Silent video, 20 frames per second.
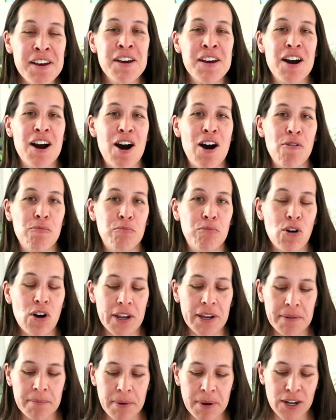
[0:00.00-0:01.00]
On
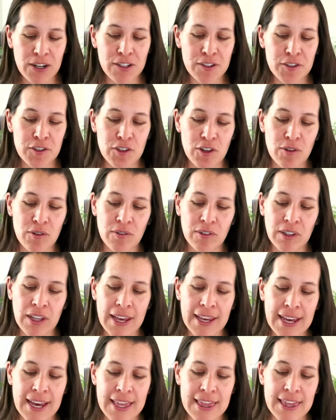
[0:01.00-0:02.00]
point, but also
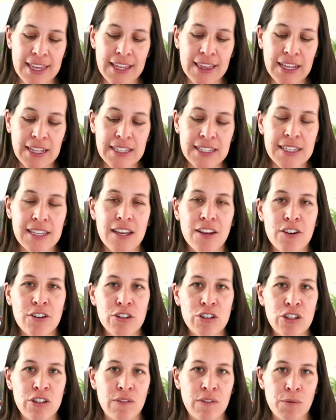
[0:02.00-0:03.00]
I think that's the
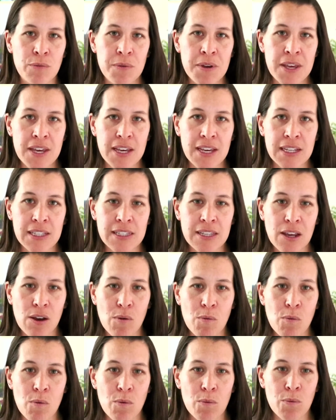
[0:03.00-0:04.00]
energy of the week. It's
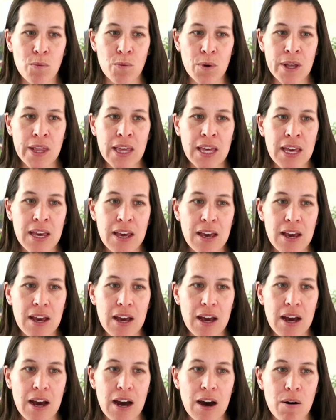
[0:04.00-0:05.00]
we're really
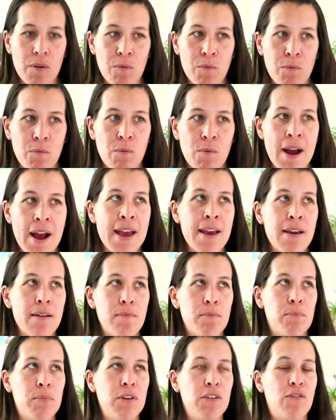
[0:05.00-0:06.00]
right
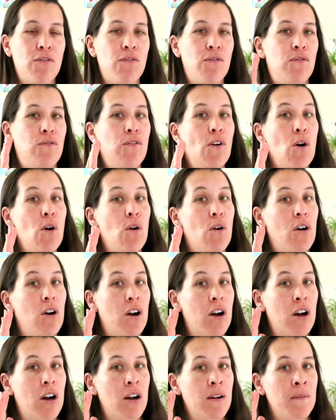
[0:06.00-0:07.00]

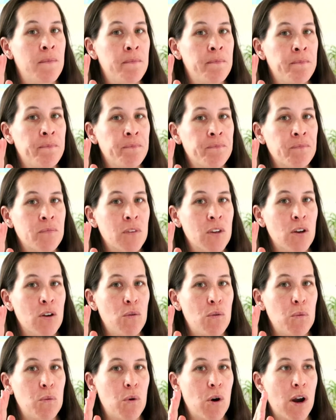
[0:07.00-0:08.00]
before
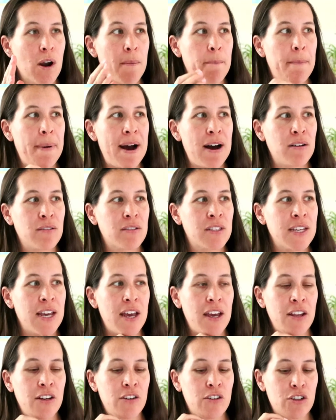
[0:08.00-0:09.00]
we're about
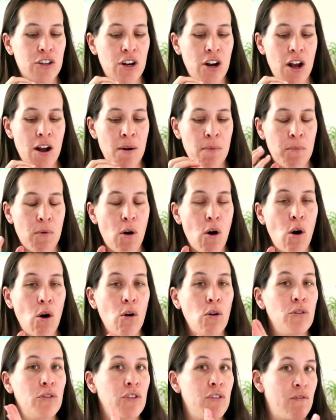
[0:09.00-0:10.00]
to enter a
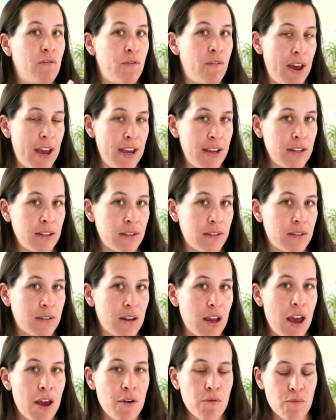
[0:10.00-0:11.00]
whole new phase
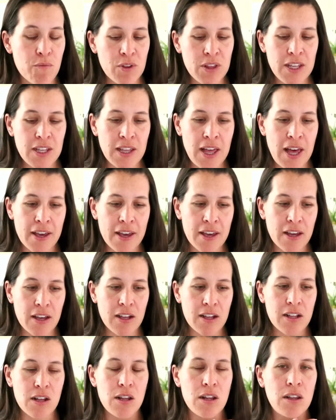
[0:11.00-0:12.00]
and really
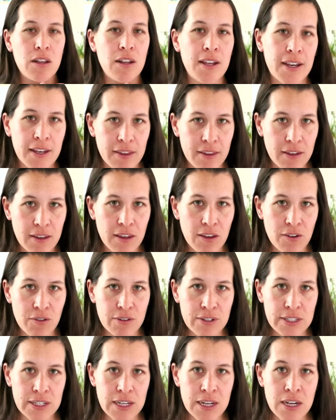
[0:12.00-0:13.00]
click the
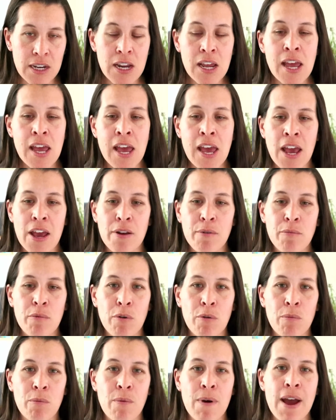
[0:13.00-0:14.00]
gears in, and
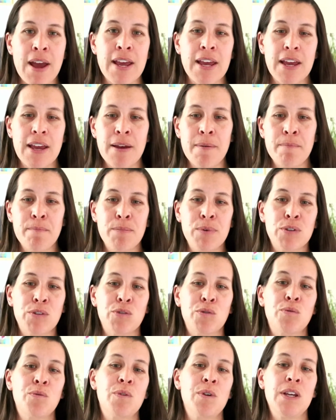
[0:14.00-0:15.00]
we're right in
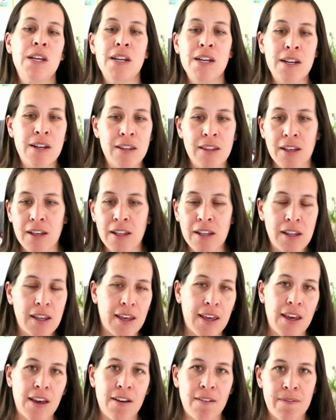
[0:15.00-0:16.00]
between the
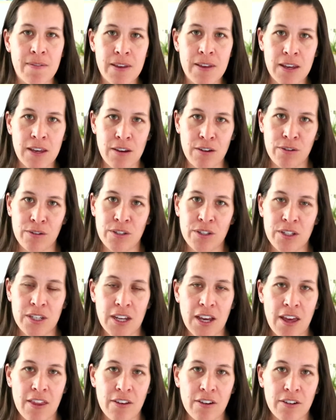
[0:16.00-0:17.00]
clicking of the gears
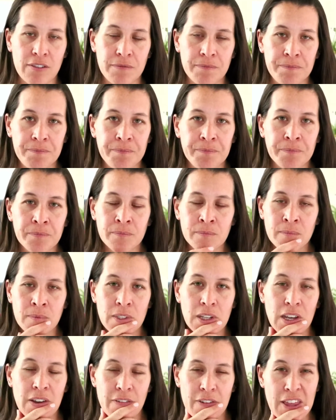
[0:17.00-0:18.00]
together,
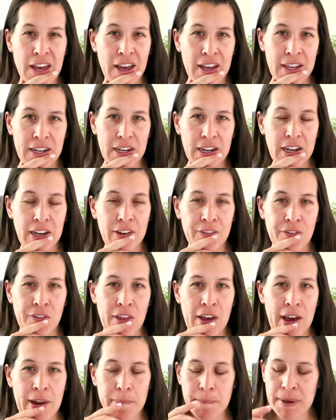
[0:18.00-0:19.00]
if
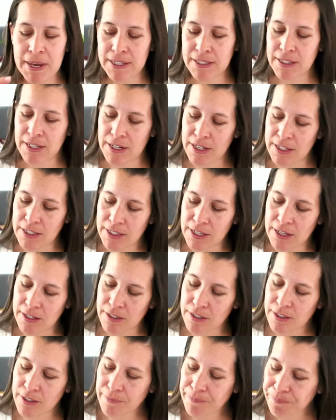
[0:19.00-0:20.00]
that makes any
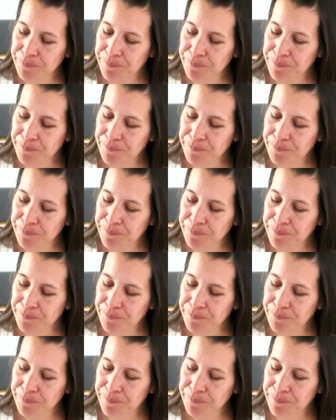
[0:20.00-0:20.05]
sense.